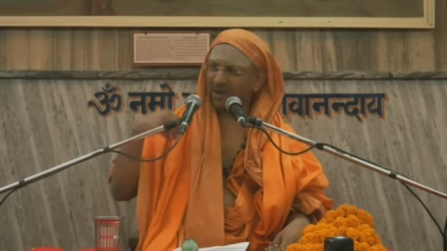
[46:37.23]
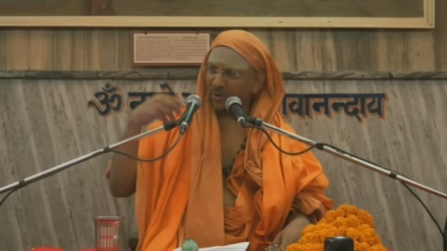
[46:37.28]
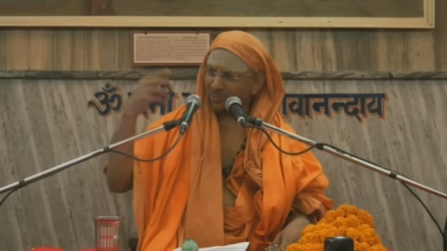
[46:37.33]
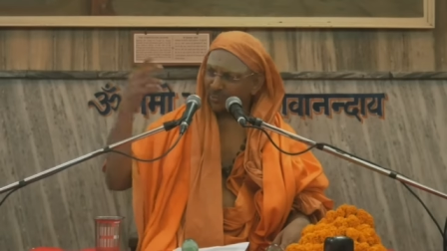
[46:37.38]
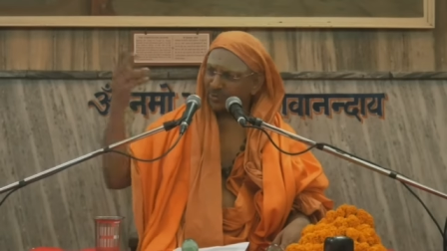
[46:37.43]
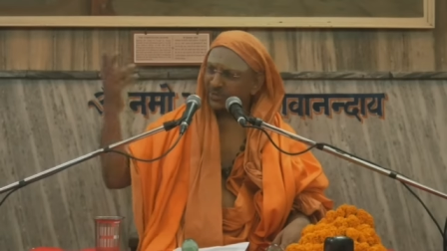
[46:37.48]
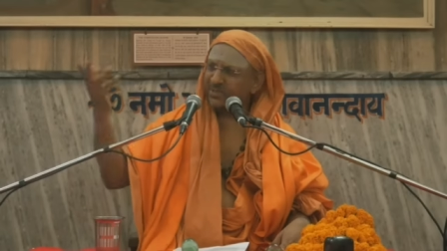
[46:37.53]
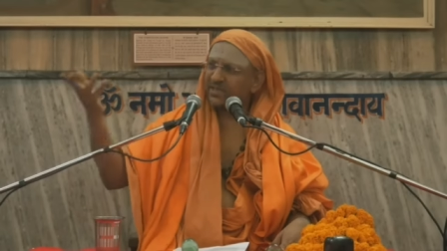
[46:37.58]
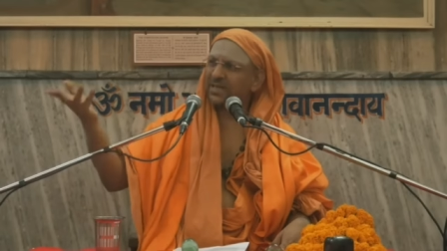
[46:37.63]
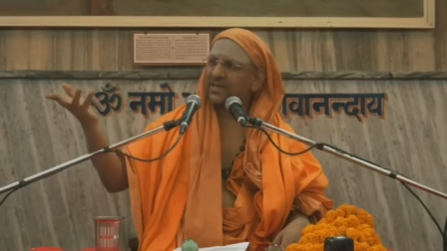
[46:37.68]

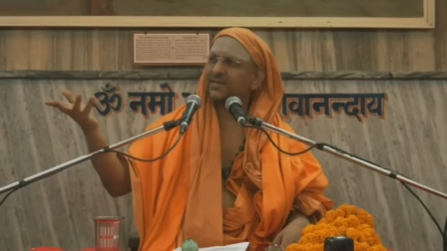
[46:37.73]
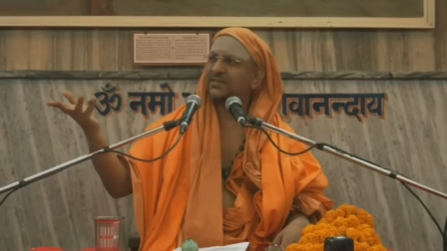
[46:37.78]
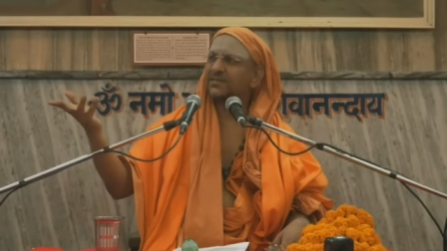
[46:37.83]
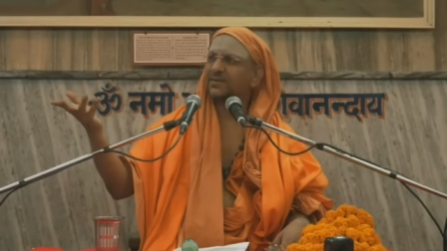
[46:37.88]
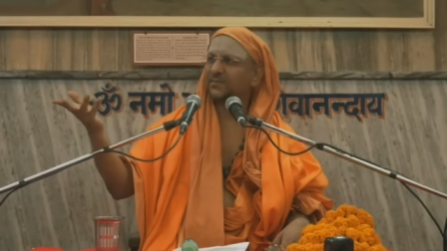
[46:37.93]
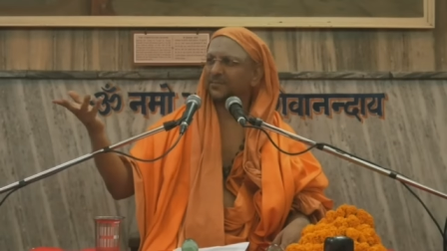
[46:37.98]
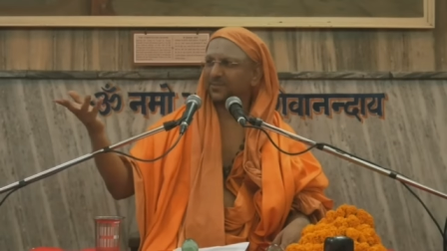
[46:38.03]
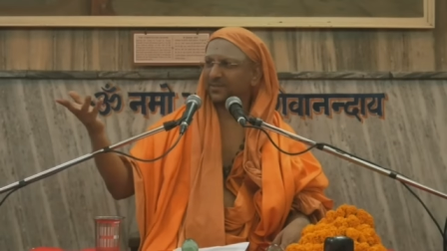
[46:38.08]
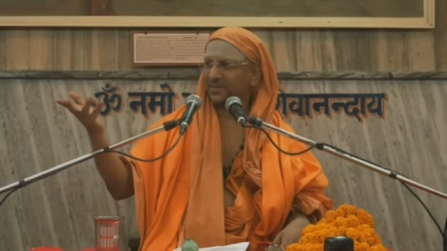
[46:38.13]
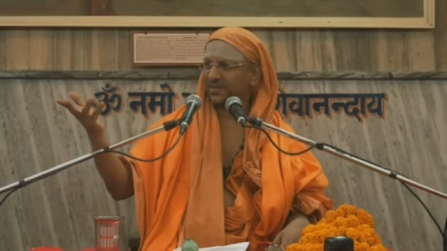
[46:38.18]
outside
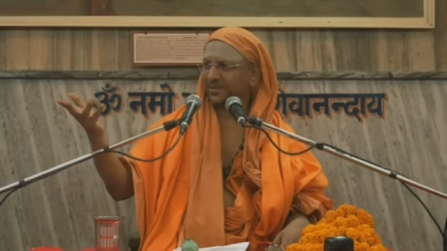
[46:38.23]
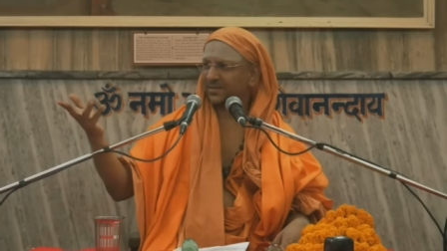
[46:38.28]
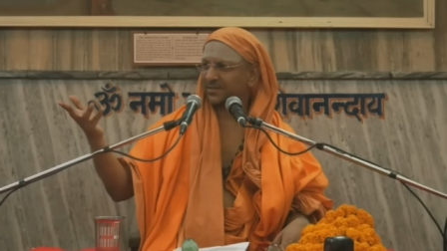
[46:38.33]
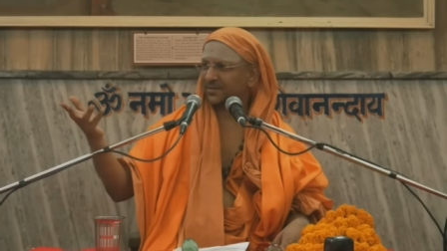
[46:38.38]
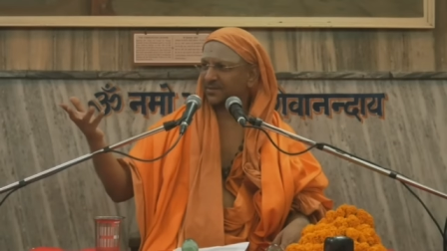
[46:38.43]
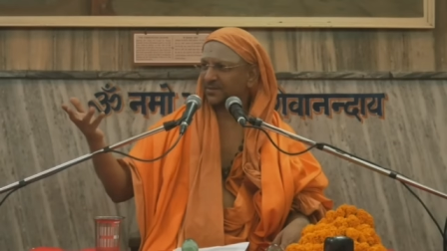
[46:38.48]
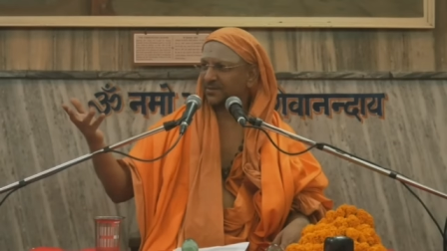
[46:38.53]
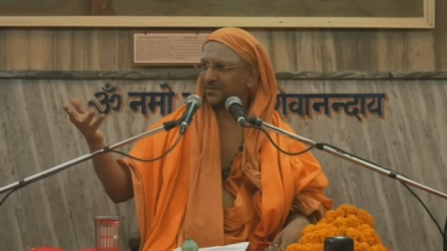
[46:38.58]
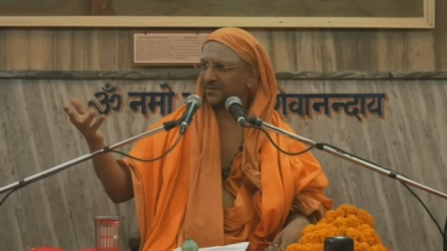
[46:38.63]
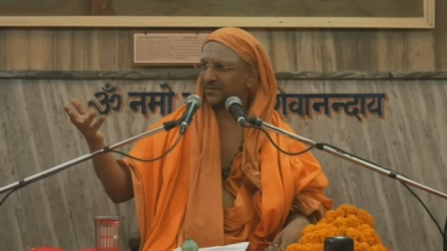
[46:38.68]
something.
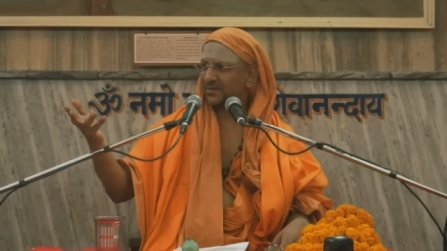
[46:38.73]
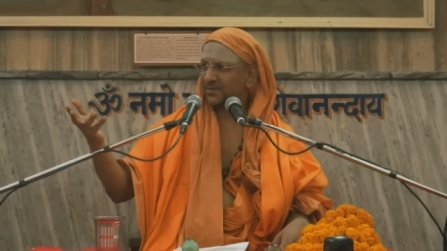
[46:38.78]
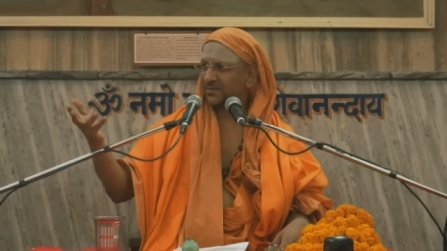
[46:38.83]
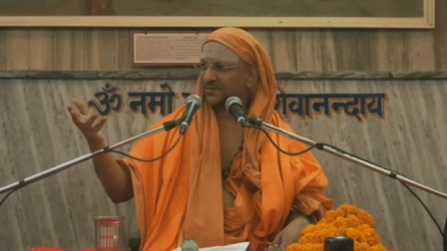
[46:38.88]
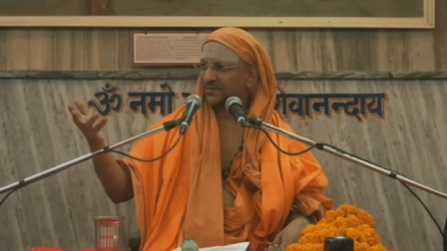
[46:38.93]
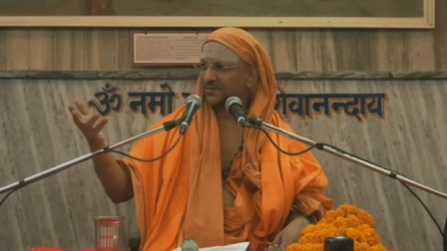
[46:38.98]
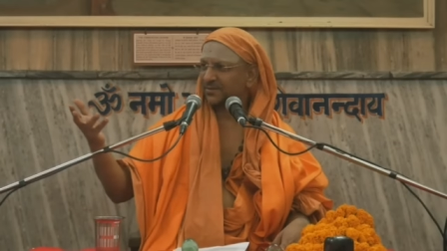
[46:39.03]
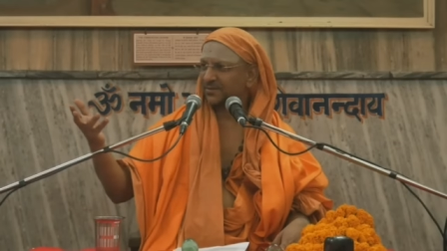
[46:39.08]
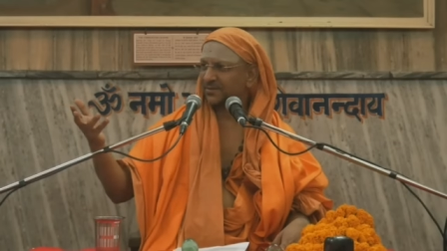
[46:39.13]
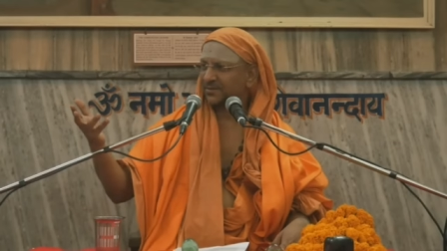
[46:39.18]

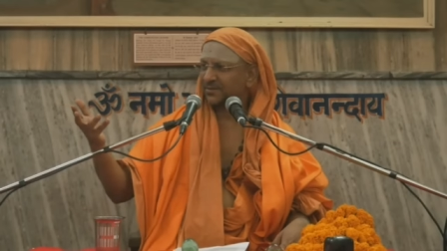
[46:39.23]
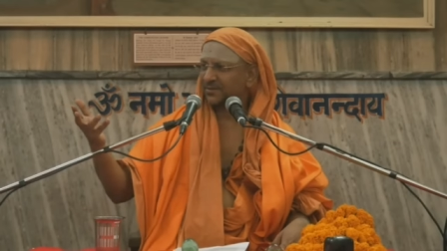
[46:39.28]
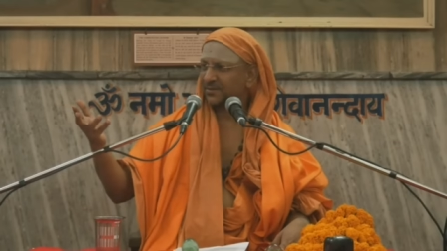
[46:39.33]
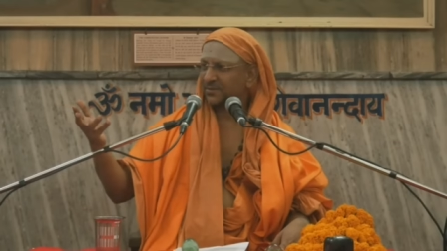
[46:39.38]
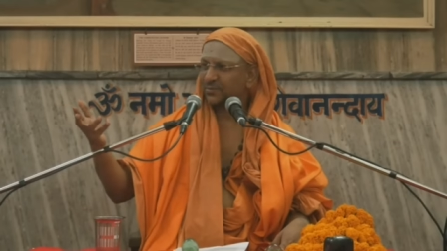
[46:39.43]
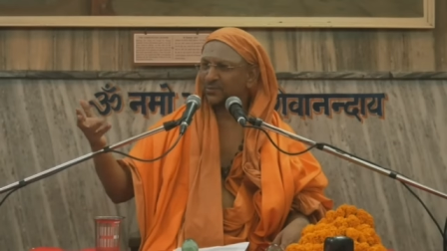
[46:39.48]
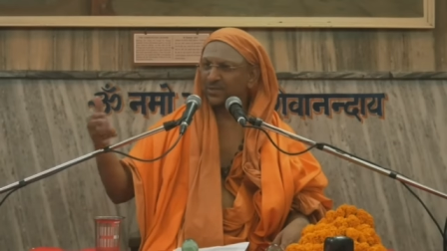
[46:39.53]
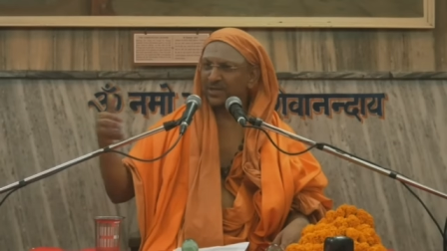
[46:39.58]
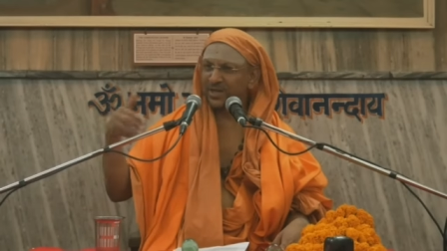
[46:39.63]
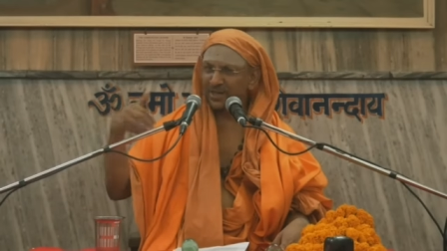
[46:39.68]

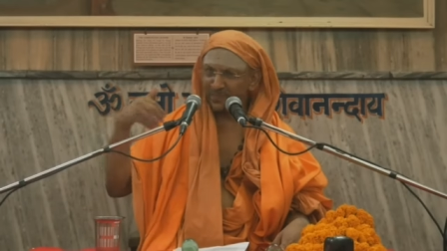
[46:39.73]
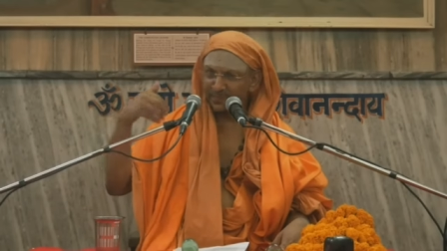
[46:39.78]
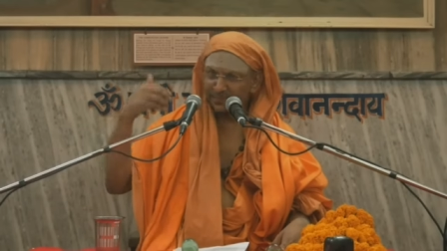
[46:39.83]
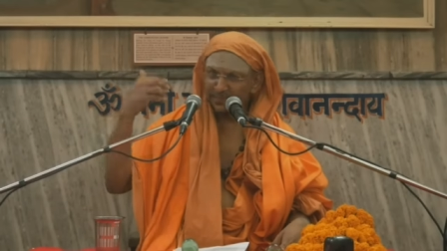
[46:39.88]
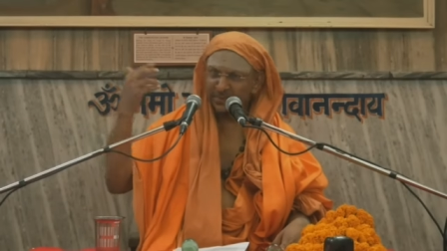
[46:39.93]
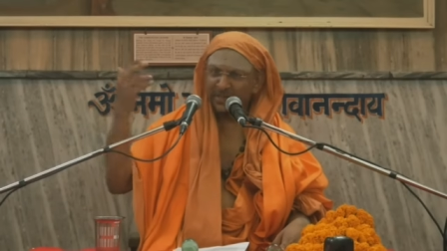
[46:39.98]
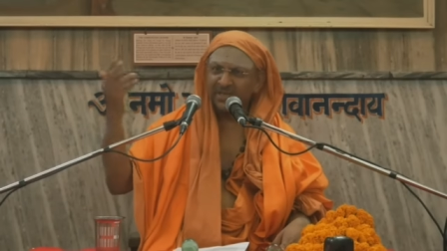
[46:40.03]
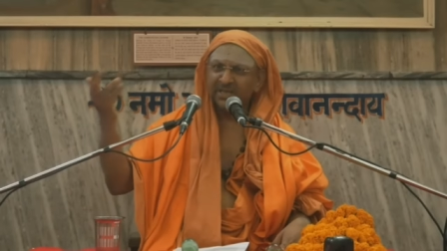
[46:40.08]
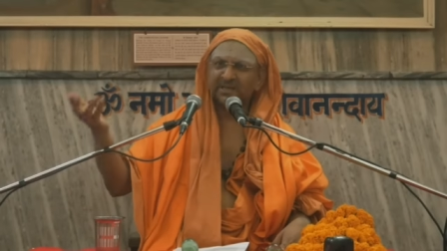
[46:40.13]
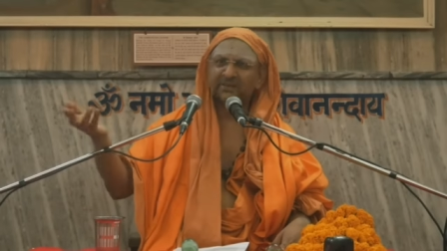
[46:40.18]
We
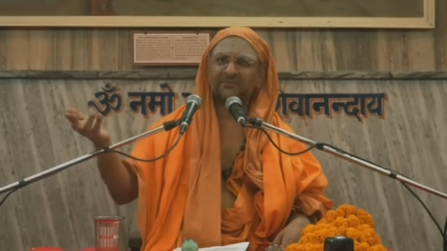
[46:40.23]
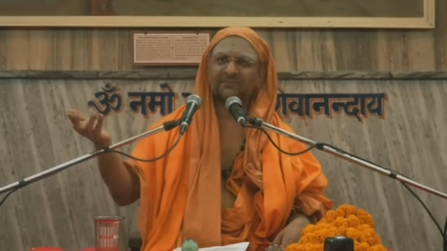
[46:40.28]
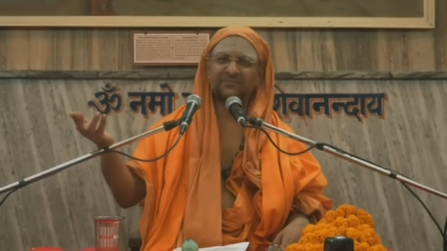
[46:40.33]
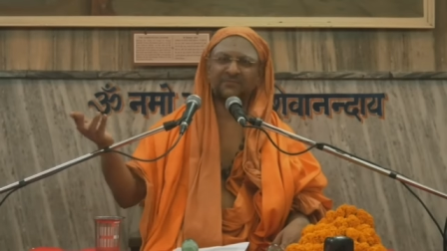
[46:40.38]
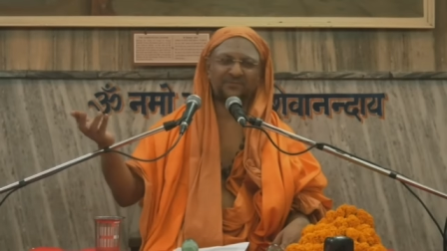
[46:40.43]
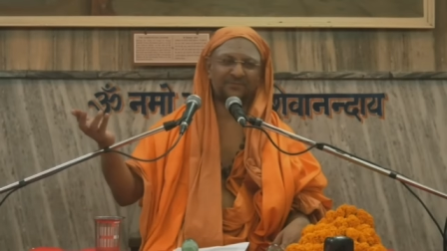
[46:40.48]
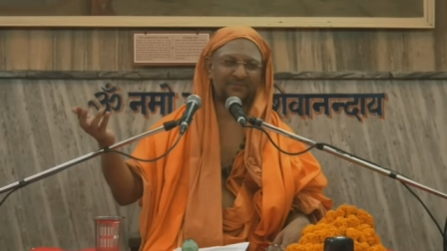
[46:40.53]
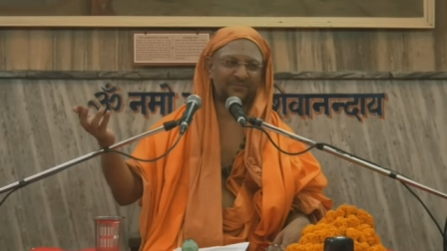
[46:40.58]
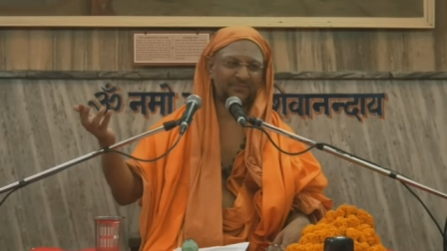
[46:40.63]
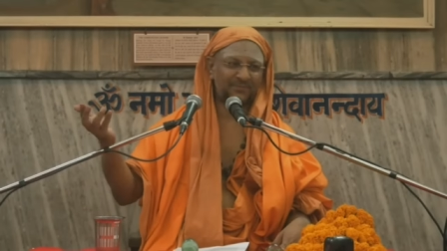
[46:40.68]
need
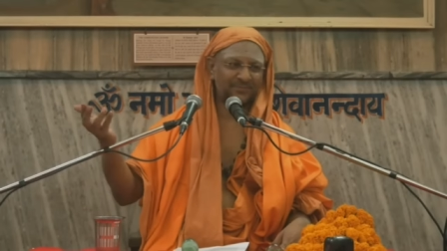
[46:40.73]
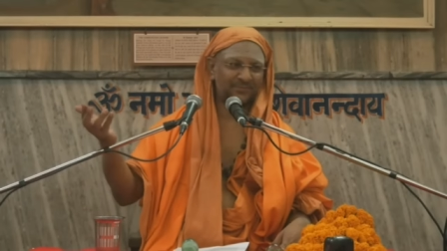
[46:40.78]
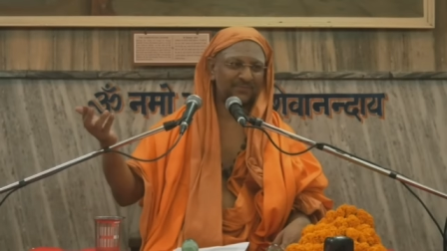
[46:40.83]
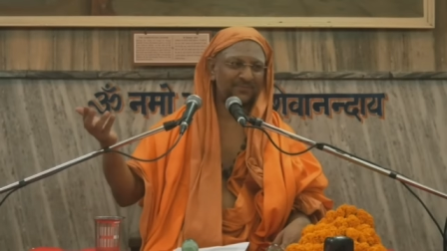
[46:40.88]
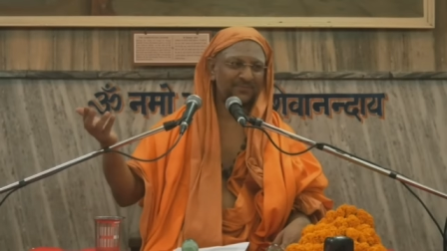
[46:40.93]
belief.